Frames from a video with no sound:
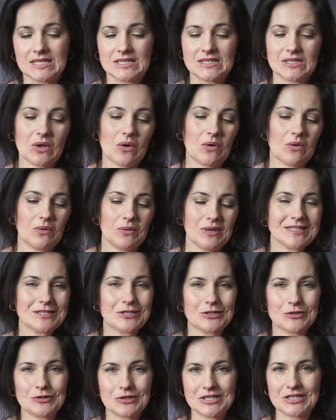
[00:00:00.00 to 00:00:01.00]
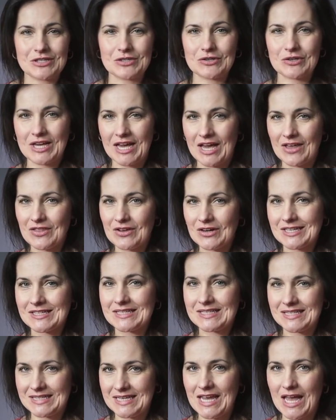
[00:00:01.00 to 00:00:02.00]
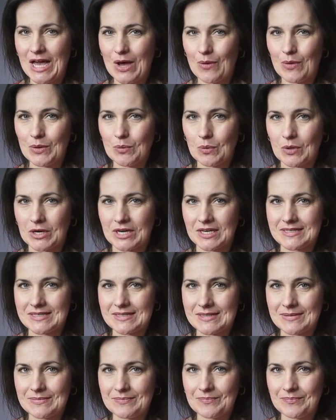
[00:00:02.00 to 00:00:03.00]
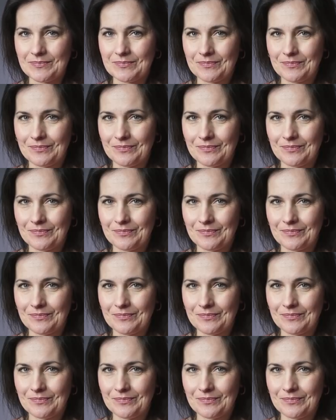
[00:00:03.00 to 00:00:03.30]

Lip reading: So let's do this together and see how it works.